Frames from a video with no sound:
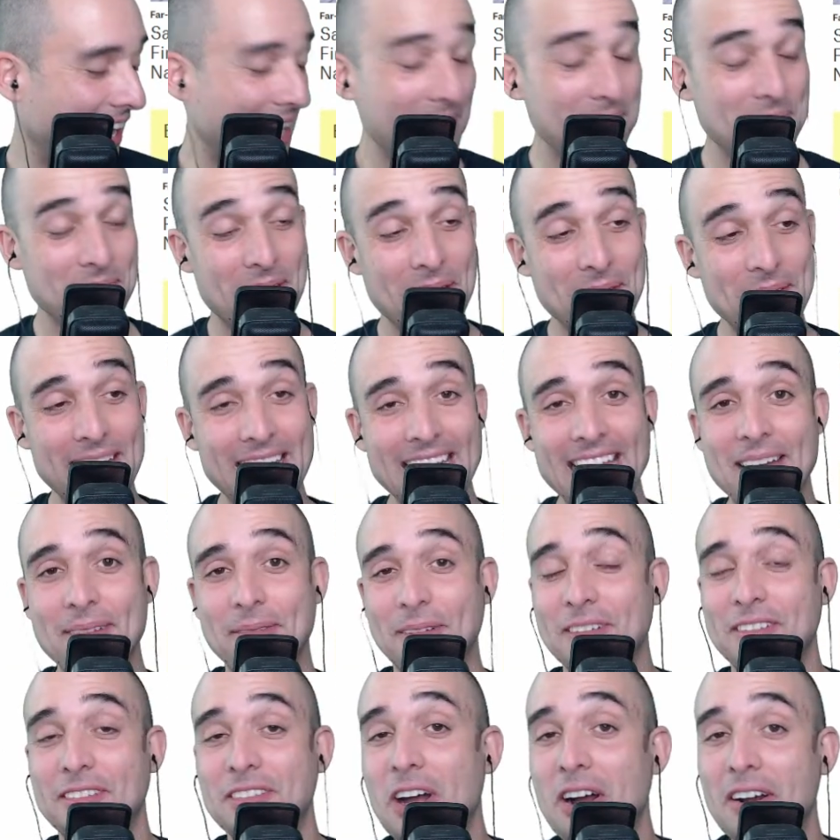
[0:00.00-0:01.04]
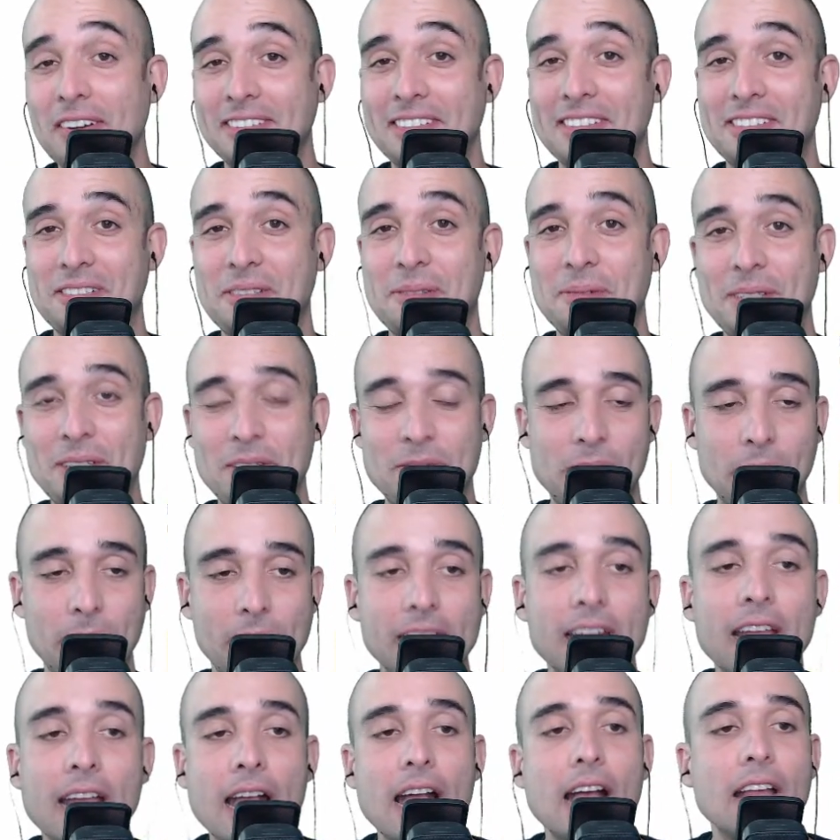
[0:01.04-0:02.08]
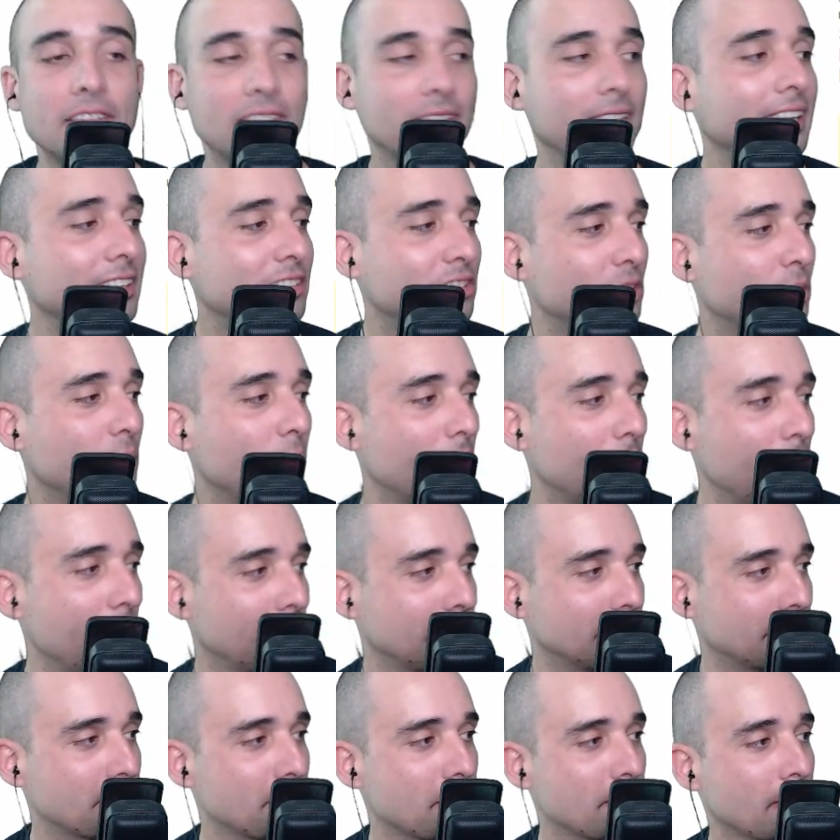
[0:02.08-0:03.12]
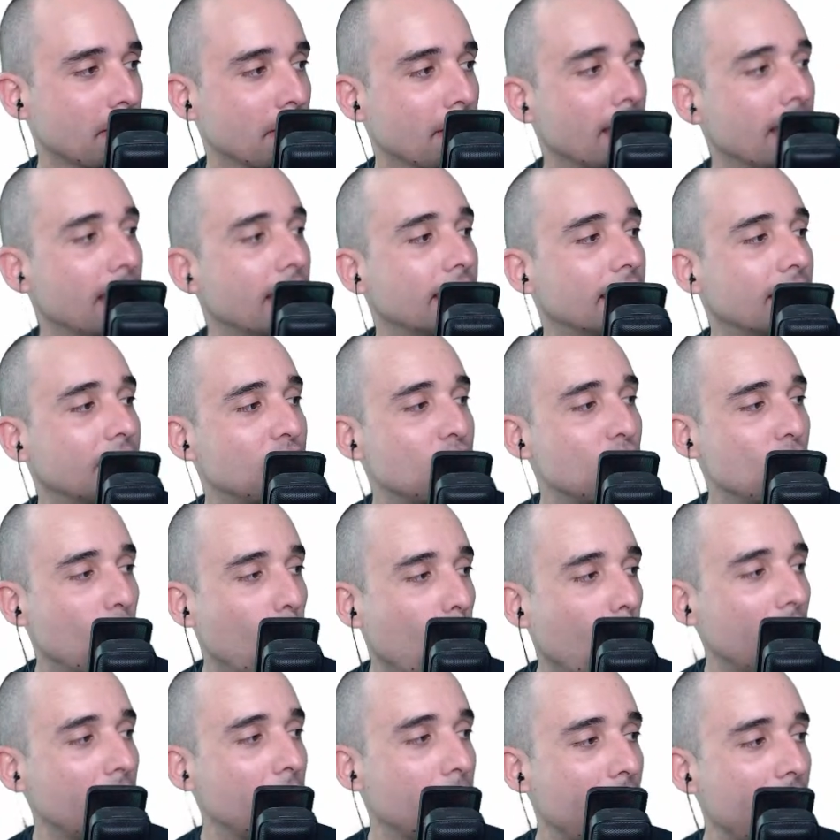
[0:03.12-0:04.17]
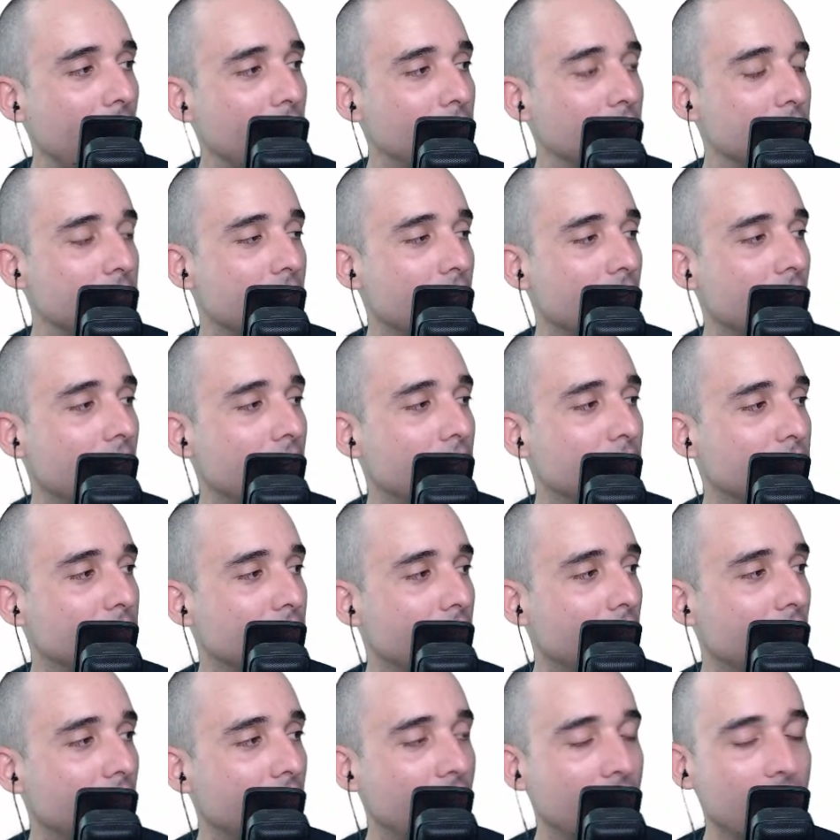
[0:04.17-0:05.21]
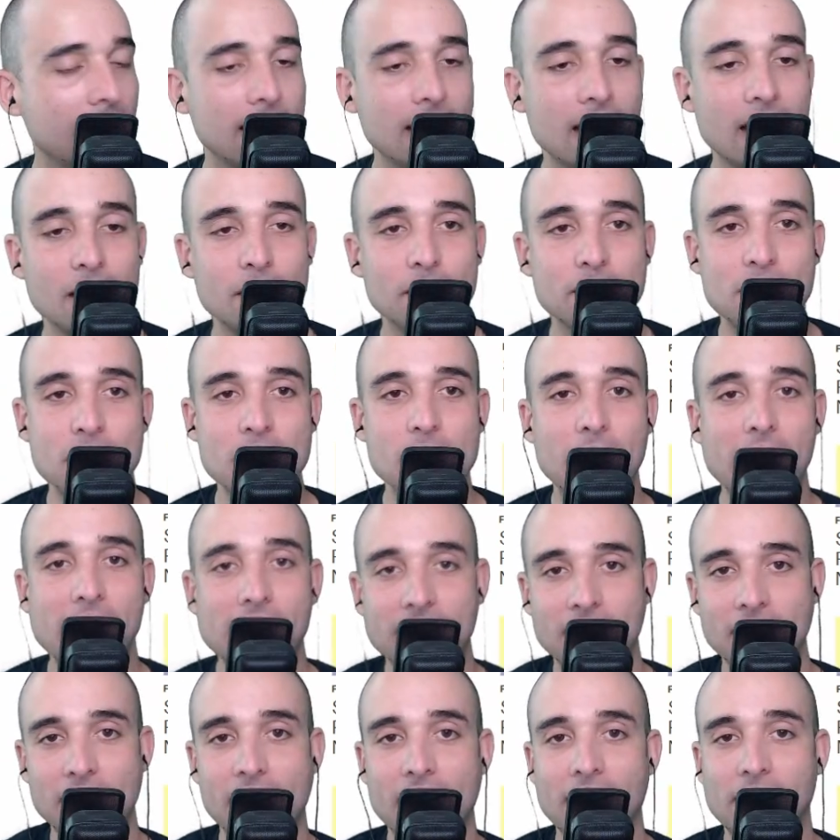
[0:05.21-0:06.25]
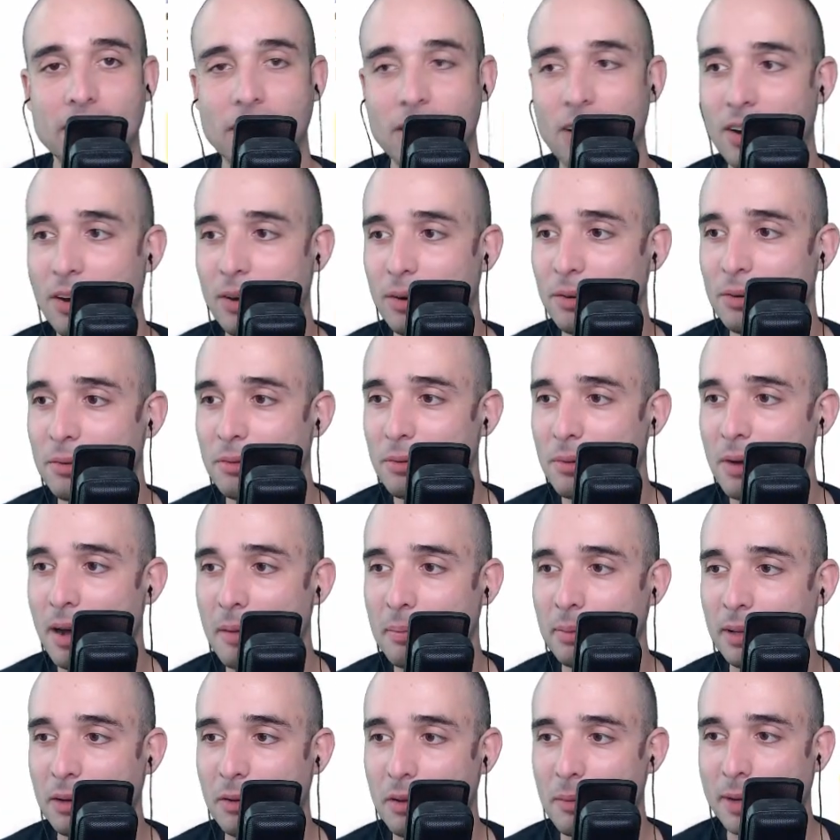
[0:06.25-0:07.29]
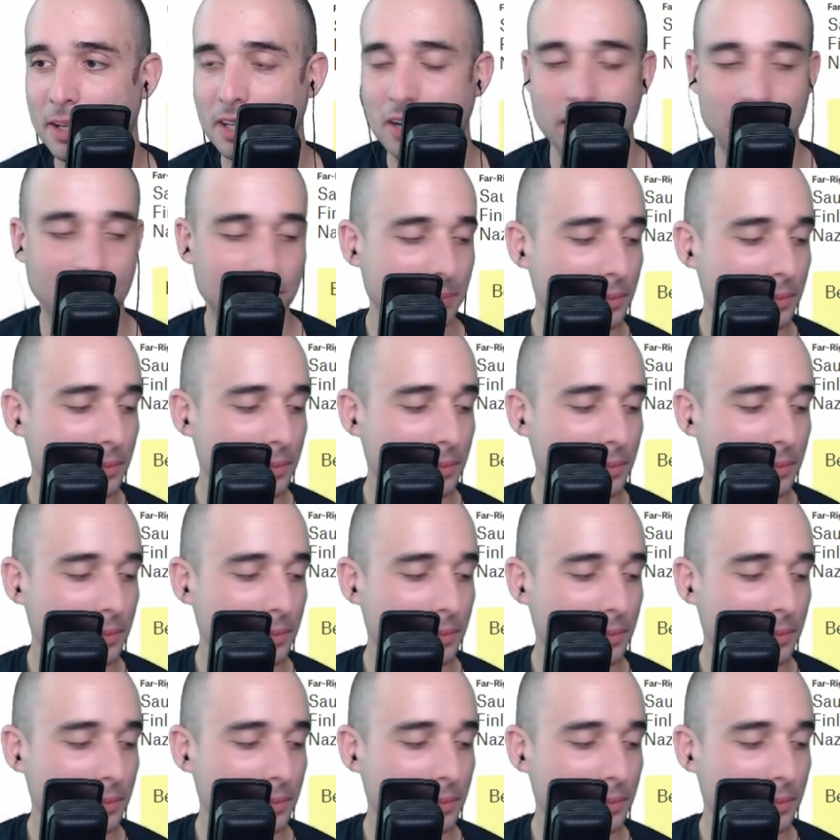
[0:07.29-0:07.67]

Maybe I am because dogs are so wonderful, right? So let's do one round. Let's do one round of Geoguessr and then I'll go play with my dog.